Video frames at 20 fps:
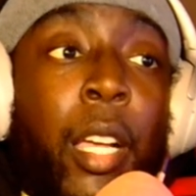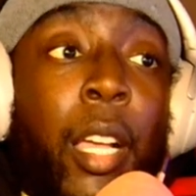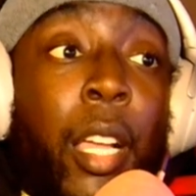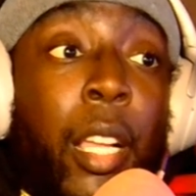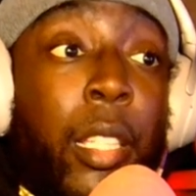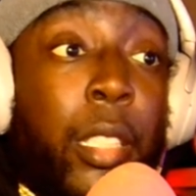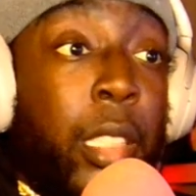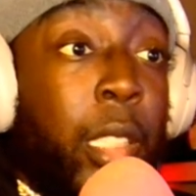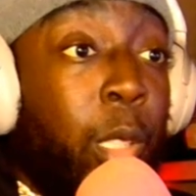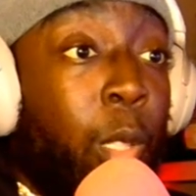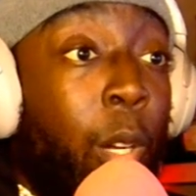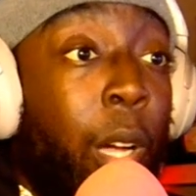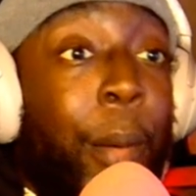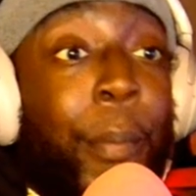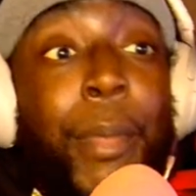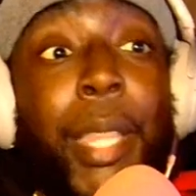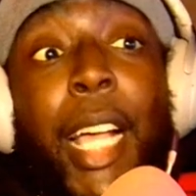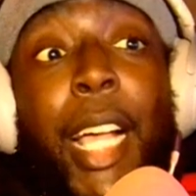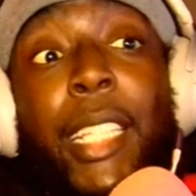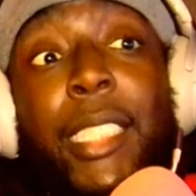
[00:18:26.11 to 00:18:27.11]
So I'm
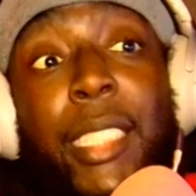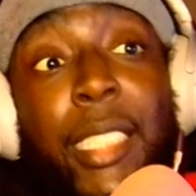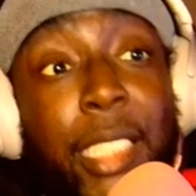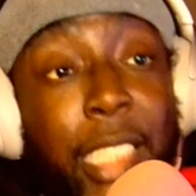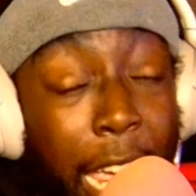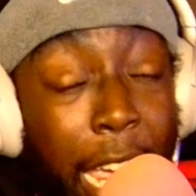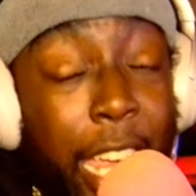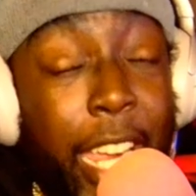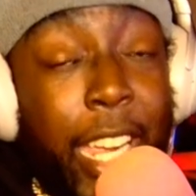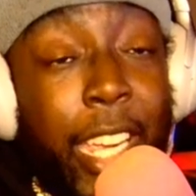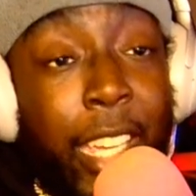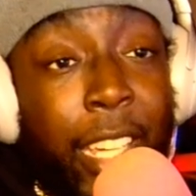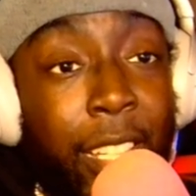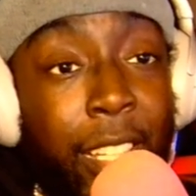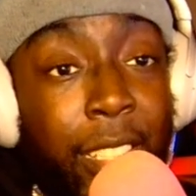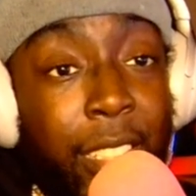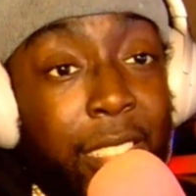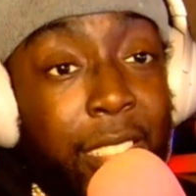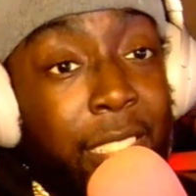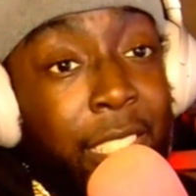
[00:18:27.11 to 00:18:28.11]
not
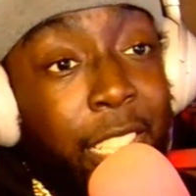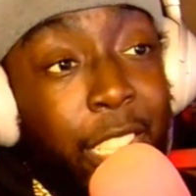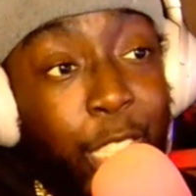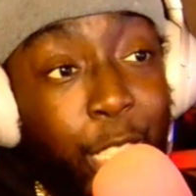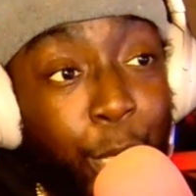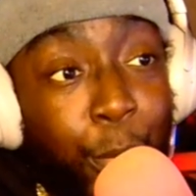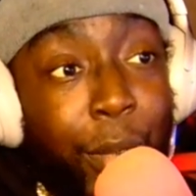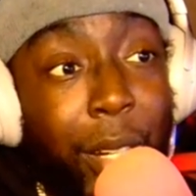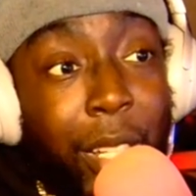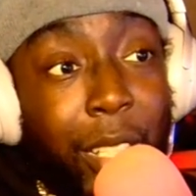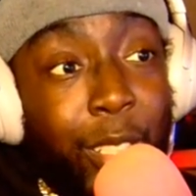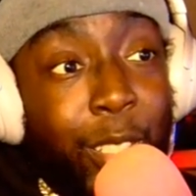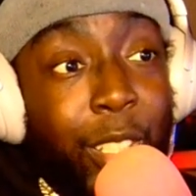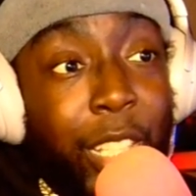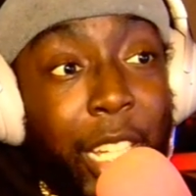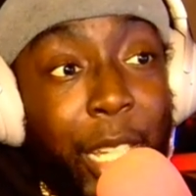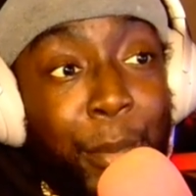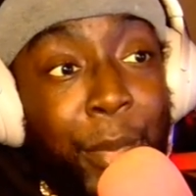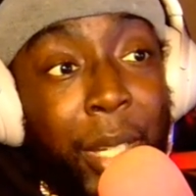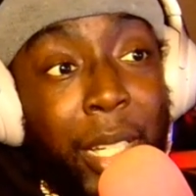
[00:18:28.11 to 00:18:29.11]
saying that you're probably gonna
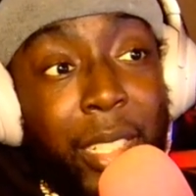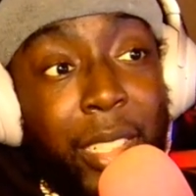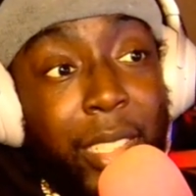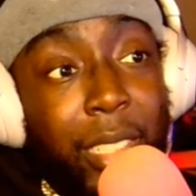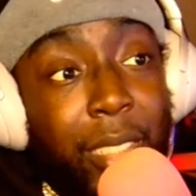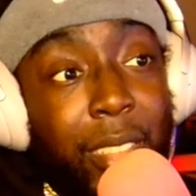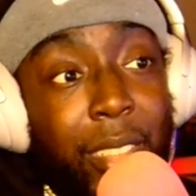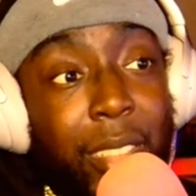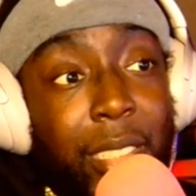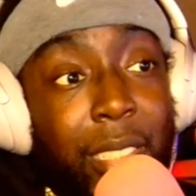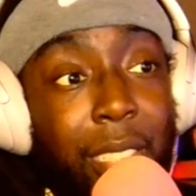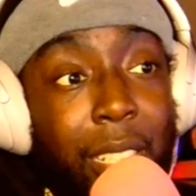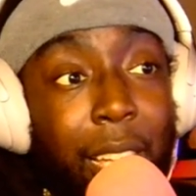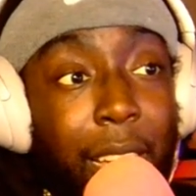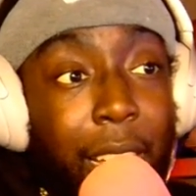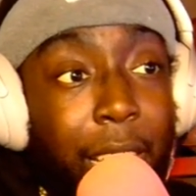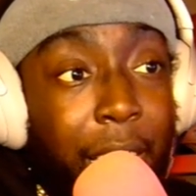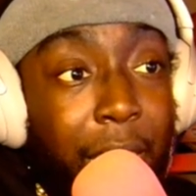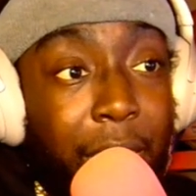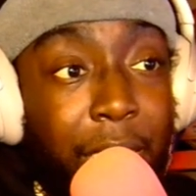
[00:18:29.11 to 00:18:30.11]
get my dick because I
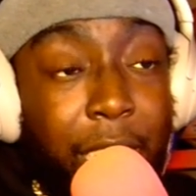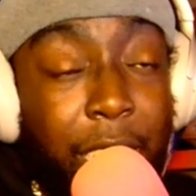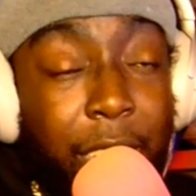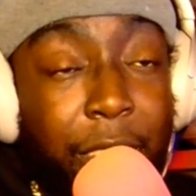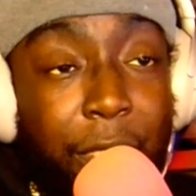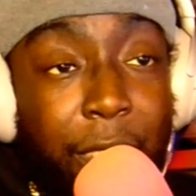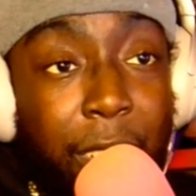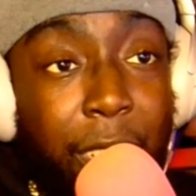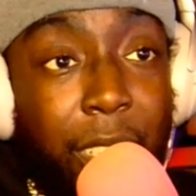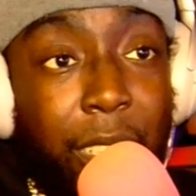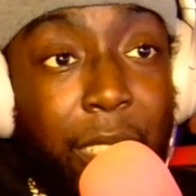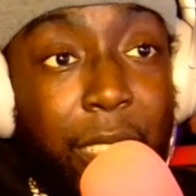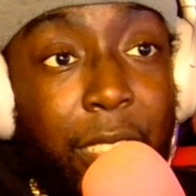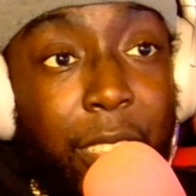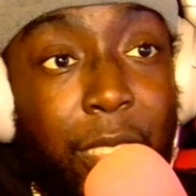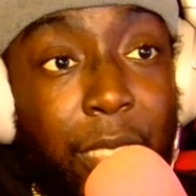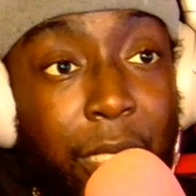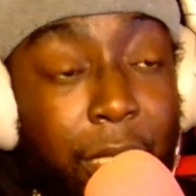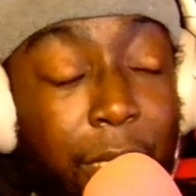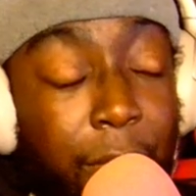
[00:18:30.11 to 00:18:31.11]
got the gift of, you
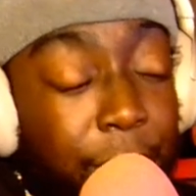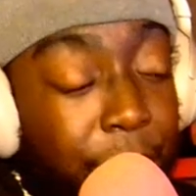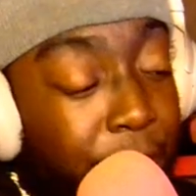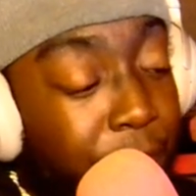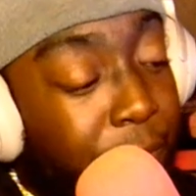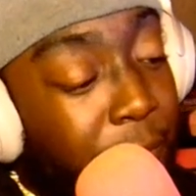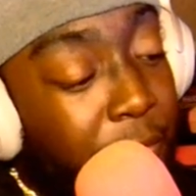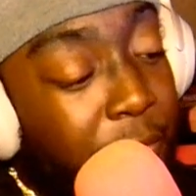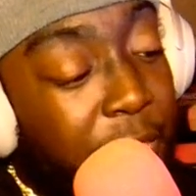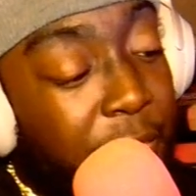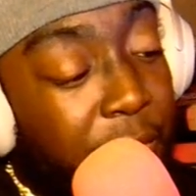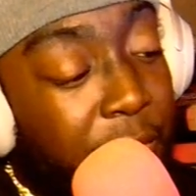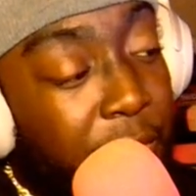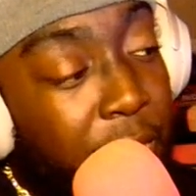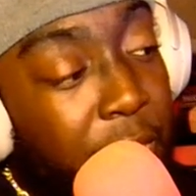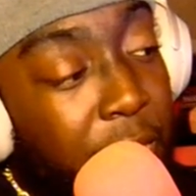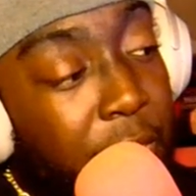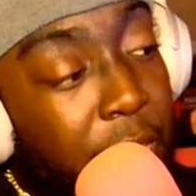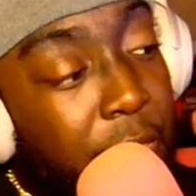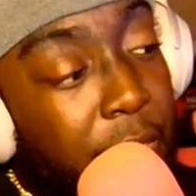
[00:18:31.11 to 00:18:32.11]
know, gift of the
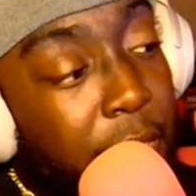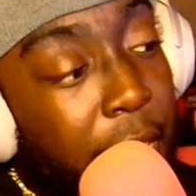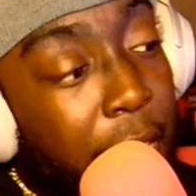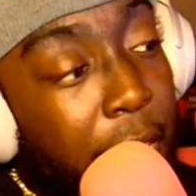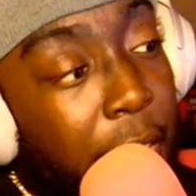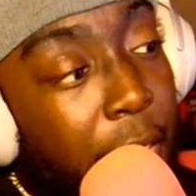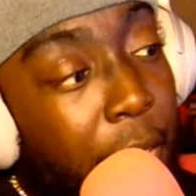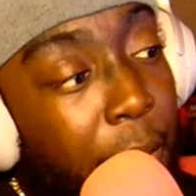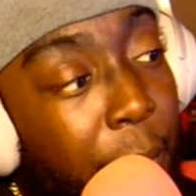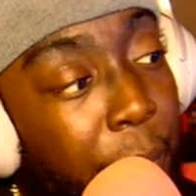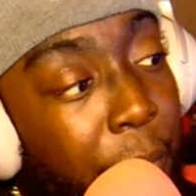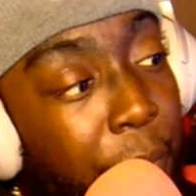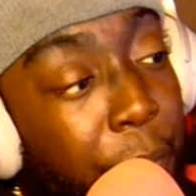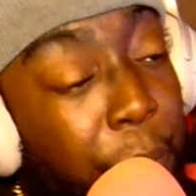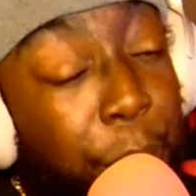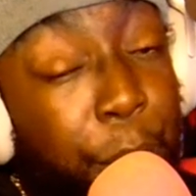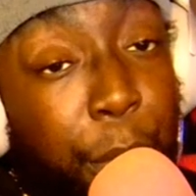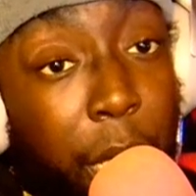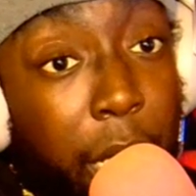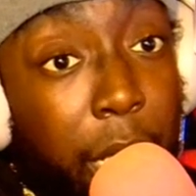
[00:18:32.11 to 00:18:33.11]
gab.
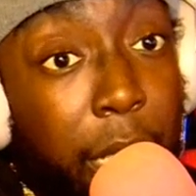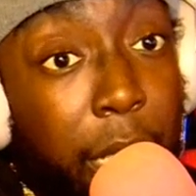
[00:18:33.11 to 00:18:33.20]
But